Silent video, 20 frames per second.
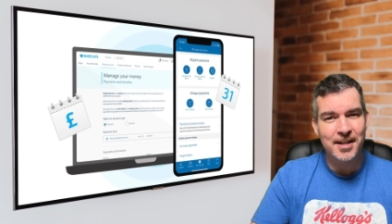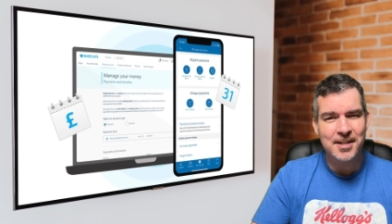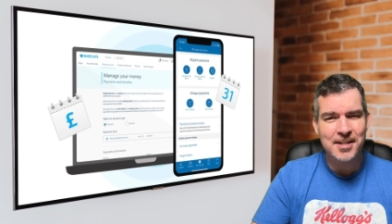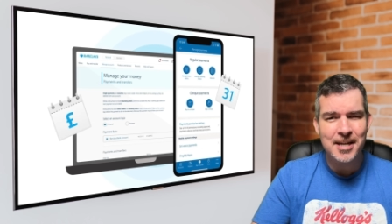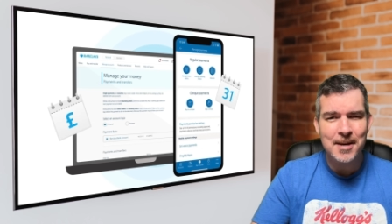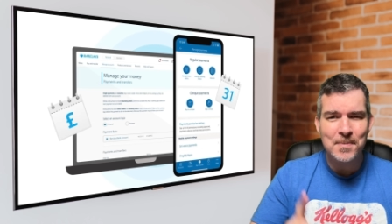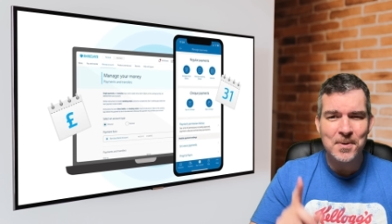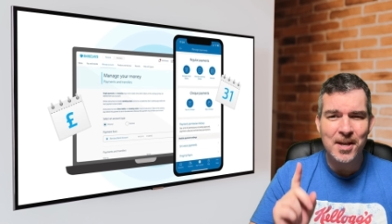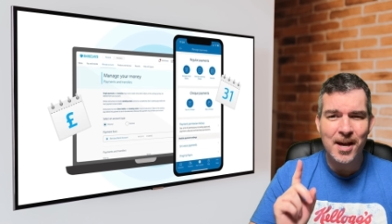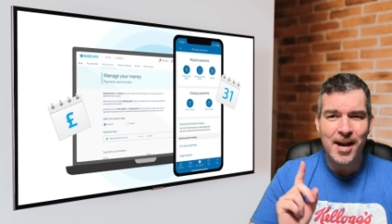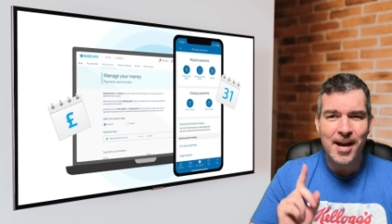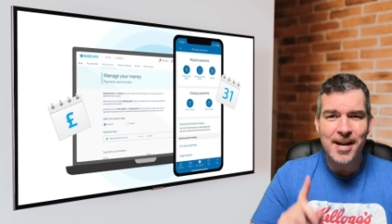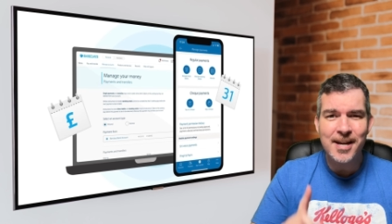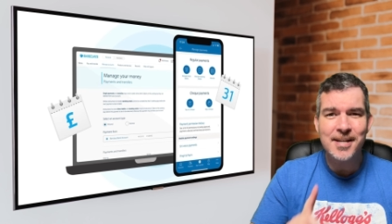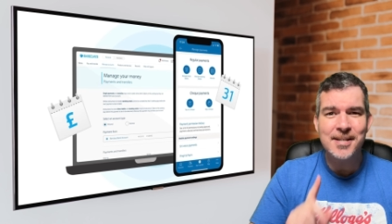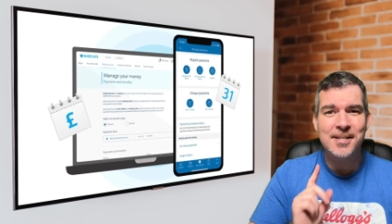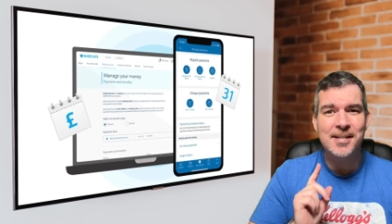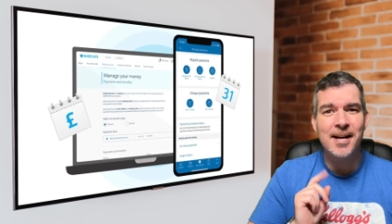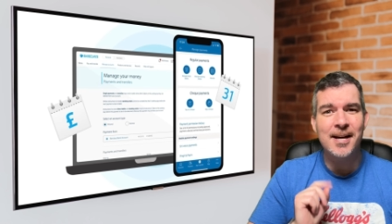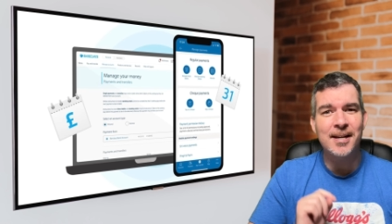Except the
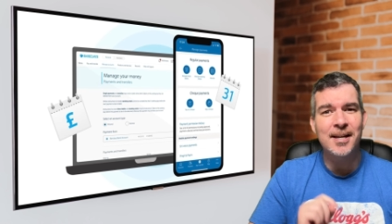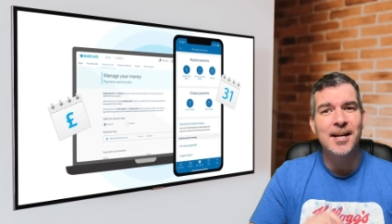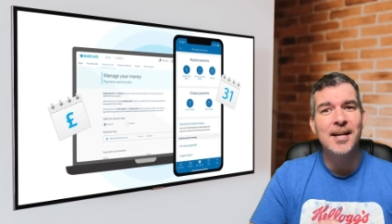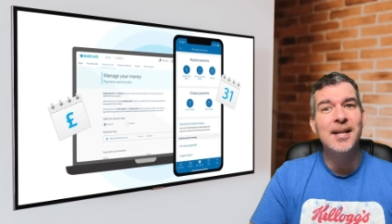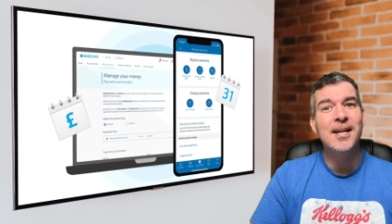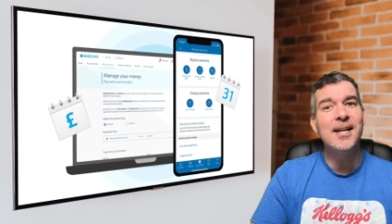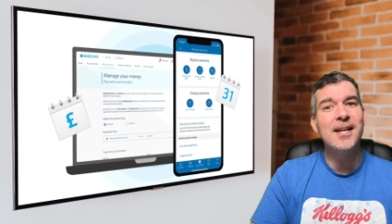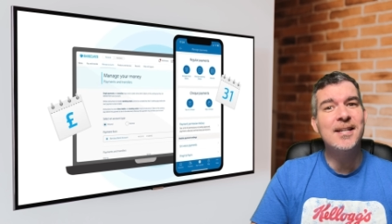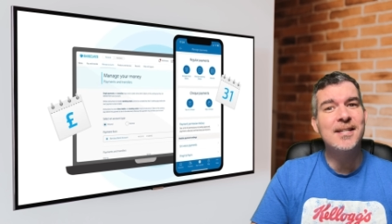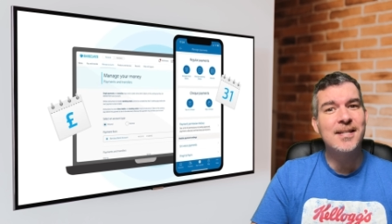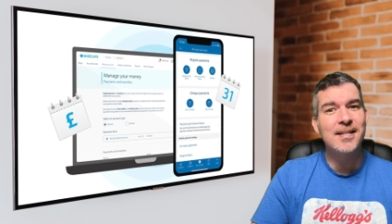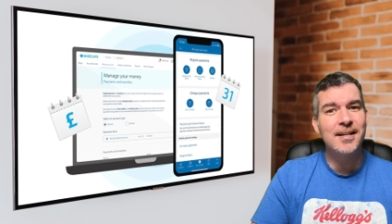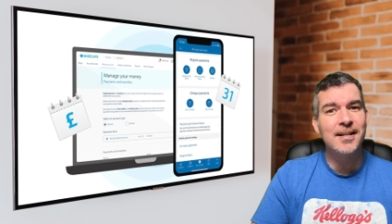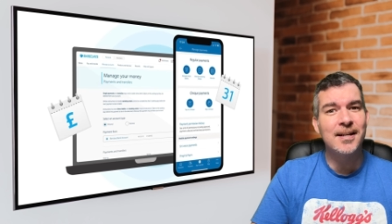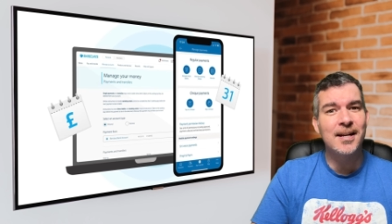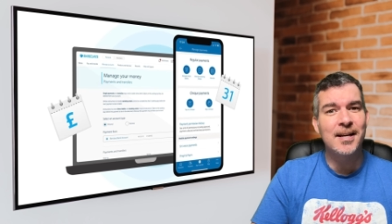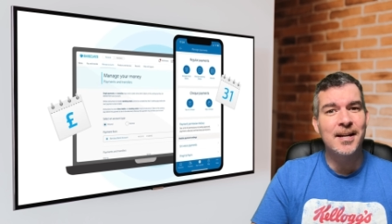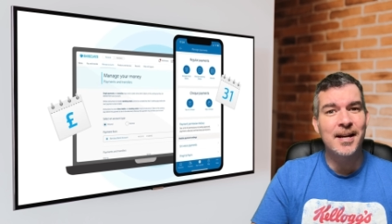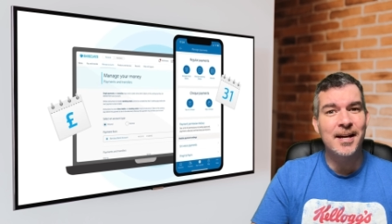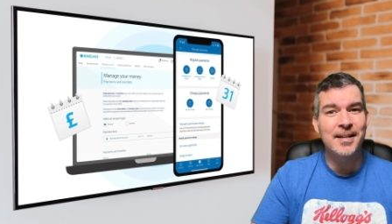haystack is the
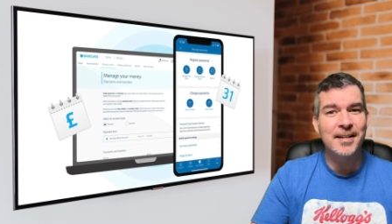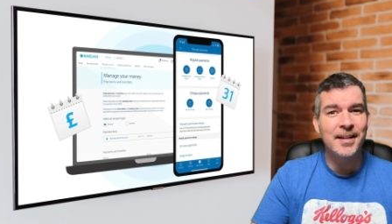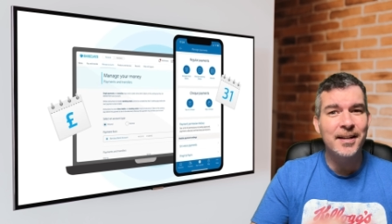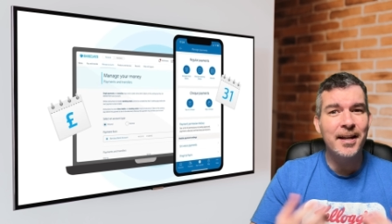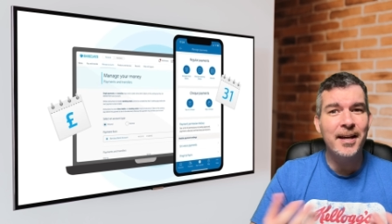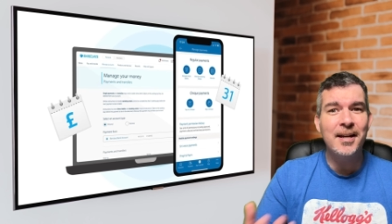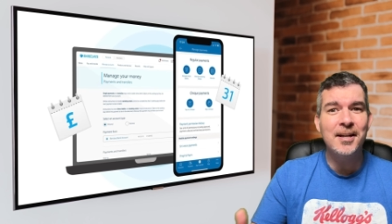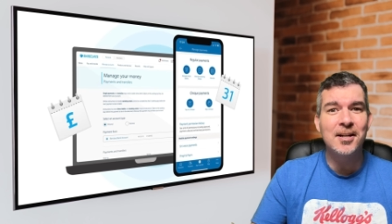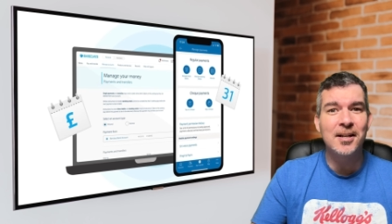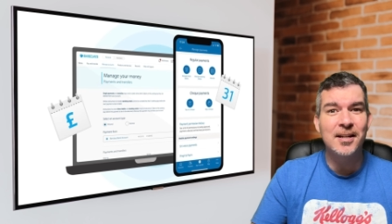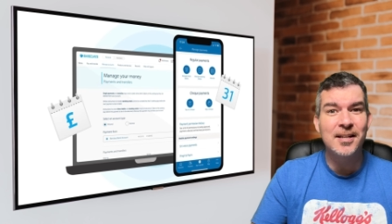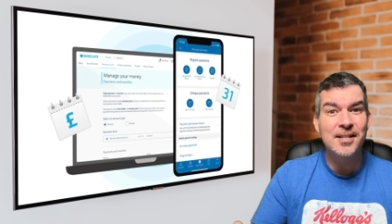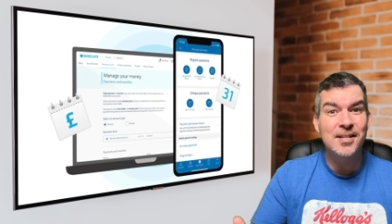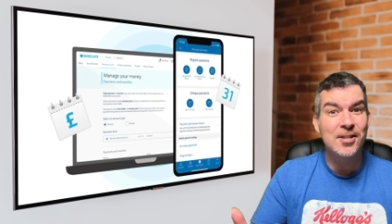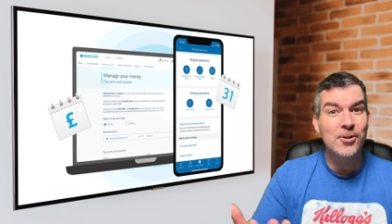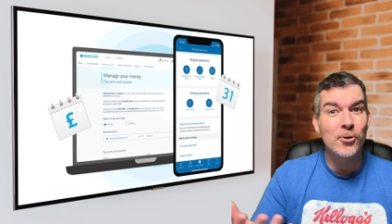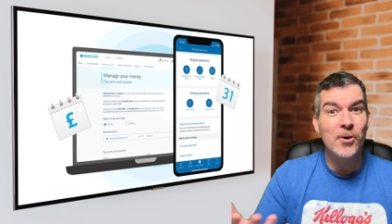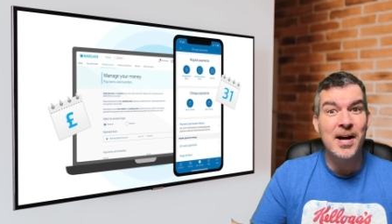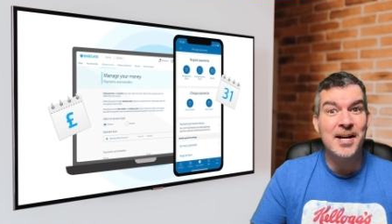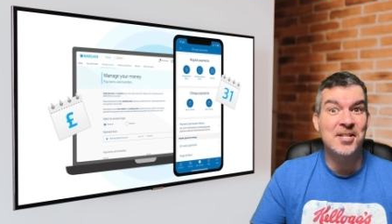internet and the needle is
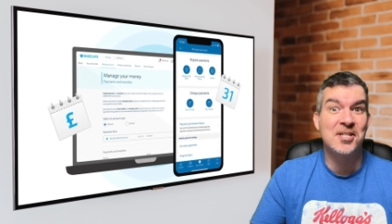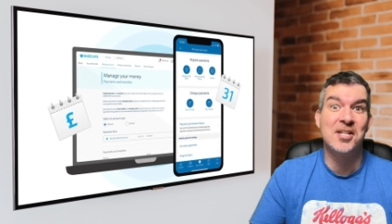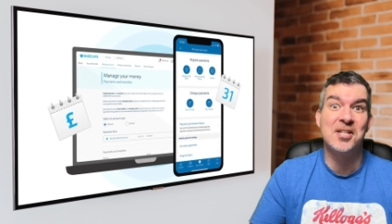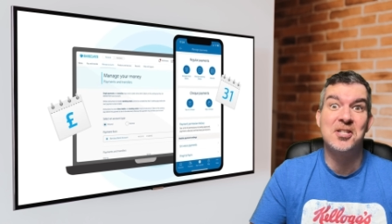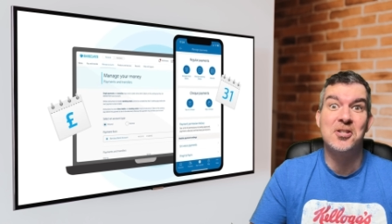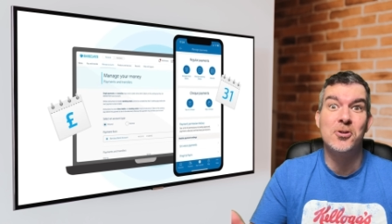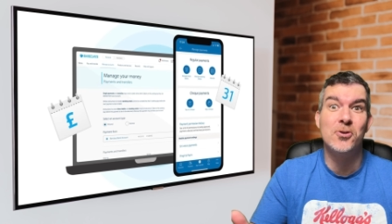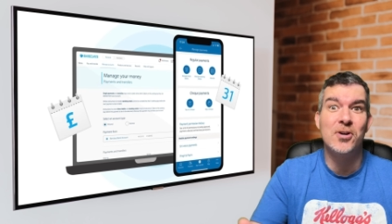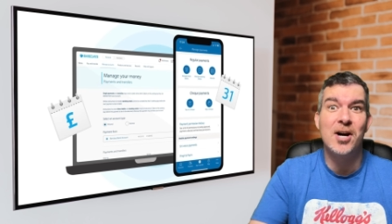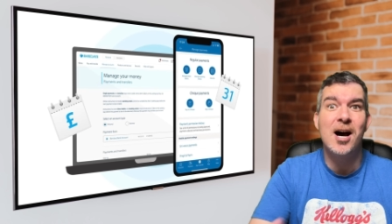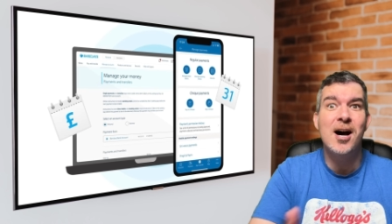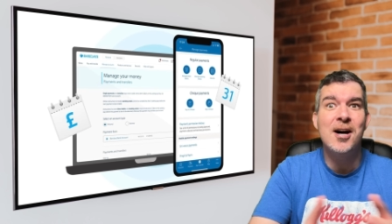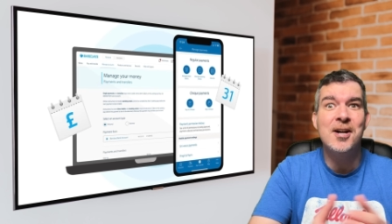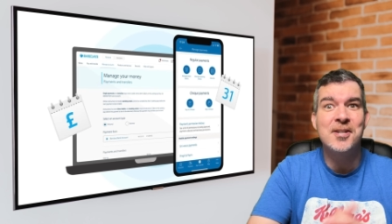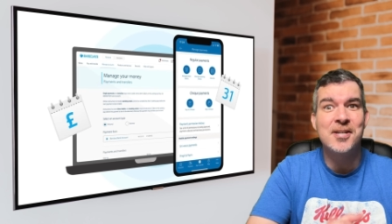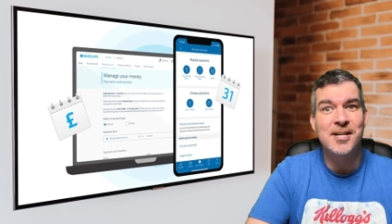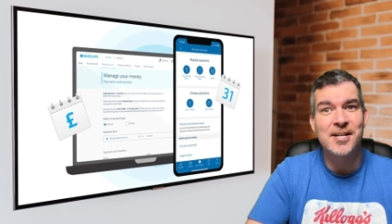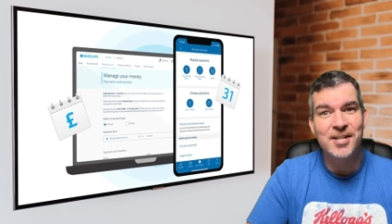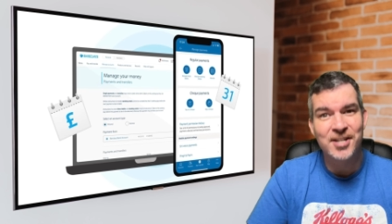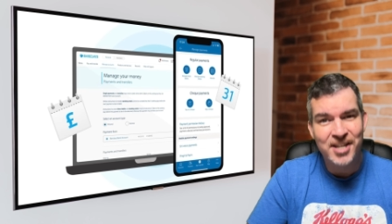your access to your hard
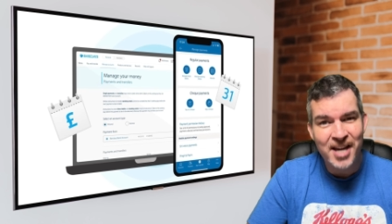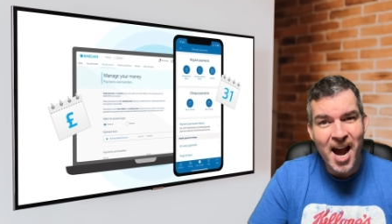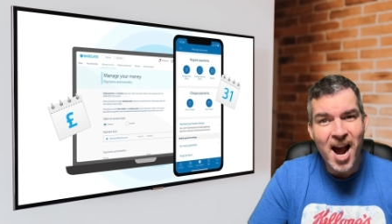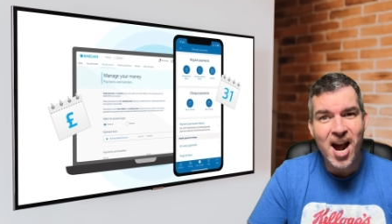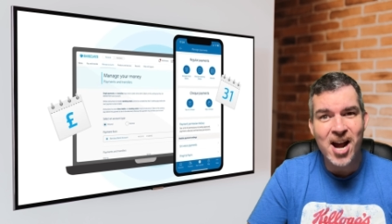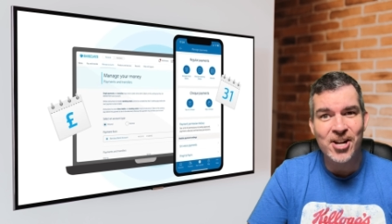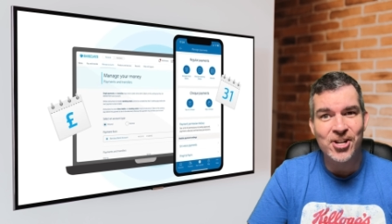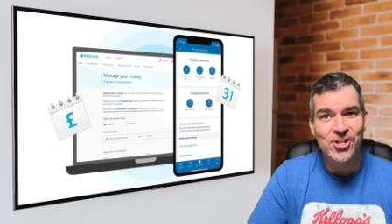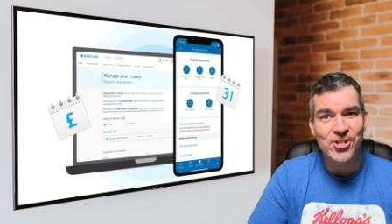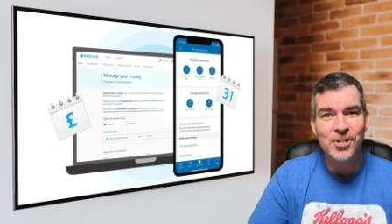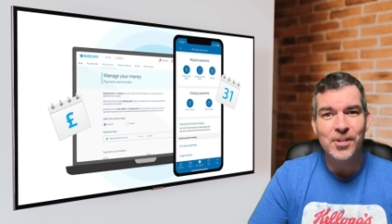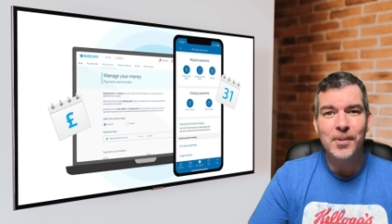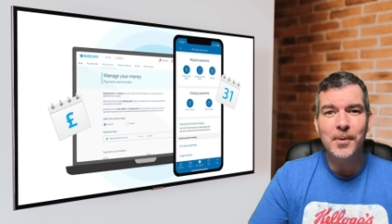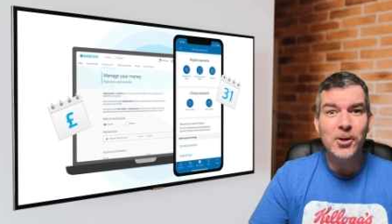earned cash.